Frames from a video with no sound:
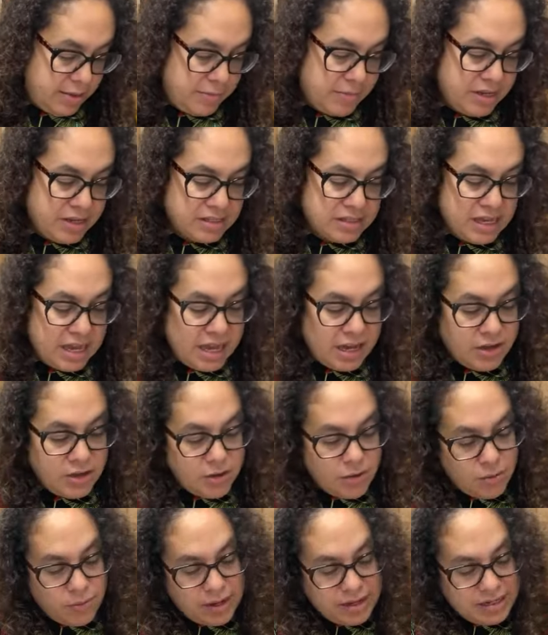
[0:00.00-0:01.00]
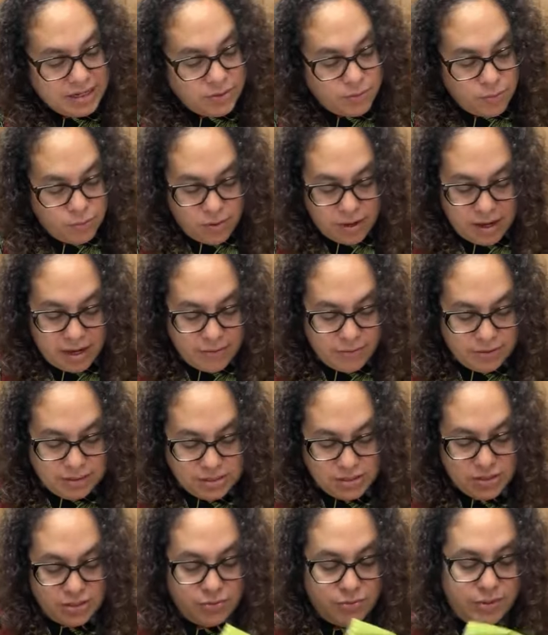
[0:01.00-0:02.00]
because I had no idea what I was
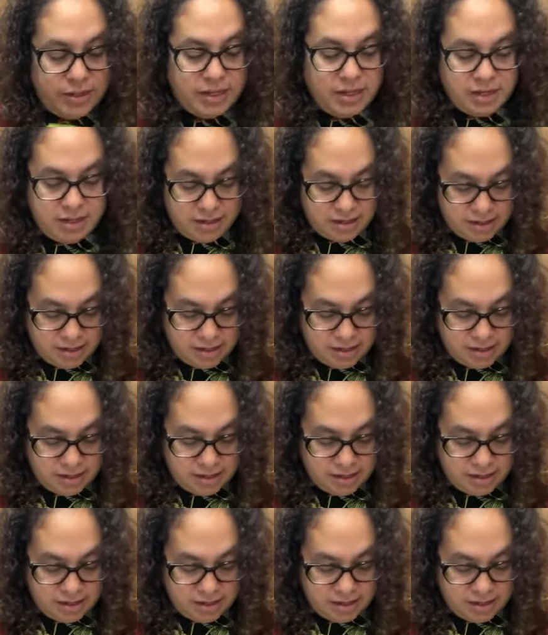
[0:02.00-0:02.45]
doing.